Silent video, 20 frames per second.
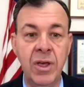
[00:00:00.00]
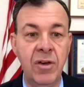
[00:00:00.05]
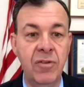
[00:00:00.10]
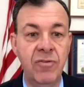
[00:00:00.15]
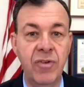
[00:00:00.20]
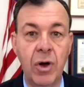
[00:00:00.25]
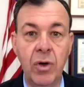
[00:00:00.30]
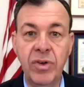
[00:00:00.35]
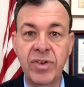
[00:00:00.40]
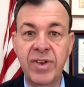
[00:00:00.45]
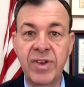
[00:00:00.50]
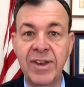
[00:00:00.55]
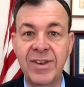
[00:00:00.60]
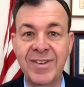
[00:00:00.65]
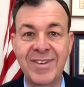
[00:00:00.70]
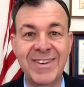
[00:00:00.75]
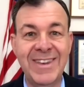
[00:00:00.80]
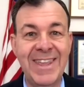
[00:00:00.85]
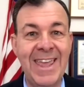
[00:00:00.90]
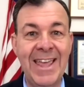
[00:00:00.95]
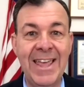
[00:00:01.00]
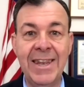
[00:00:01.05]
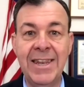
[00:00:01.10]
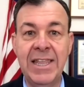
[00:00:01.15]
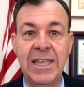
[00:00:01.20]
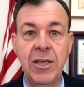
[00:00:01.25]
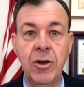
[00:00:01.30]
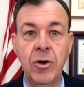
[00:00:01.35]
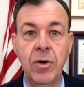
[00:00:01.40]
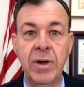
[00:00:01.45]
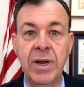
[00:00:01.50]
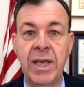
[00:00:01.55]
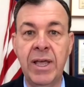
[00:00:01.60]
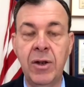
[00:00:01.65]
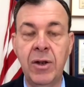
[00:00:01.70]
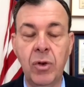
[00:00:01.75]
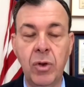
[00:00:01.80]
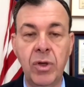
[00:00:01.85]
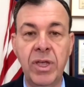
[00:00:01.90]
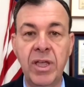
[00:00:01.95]
folks can scan the internet
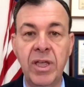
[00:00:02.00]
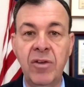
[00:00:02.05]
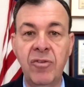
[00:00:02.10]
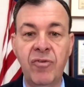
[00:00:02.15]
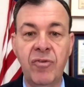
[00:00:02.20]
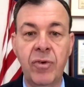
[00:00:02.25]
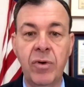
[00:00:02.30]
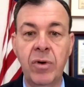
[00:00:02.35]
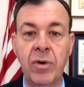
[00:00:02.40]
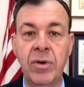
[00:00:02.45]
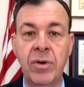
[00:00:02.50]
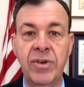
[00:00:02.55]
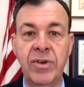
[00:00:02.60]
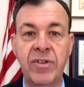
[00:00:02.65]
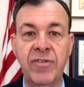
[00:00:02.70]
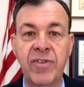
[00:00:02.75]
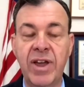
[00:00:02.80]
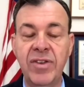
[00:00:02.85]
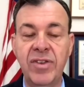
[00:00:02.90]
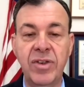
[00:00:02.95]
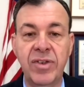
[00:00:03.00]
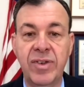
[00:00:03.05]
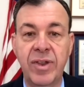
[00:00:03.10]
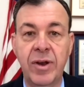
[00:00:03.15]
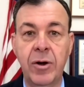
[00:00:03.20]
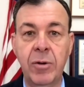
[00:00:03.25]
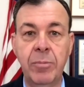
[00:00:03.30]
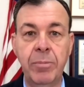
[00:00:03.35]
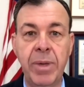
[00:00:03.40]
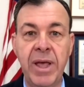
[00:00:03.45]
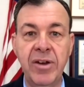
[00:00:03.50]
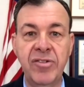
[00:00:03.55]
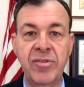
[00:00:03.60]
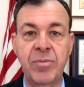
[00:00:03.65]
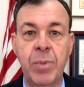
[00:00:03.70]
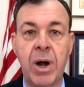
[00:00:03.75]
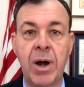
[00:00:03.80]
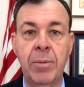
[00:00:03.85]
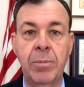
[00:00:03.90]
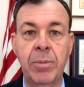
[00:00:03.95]
looking for devices that aren't patched
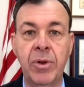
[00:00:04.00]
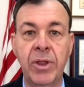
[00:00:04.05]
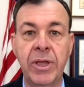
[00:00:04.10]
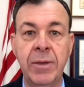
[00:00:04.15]
properly.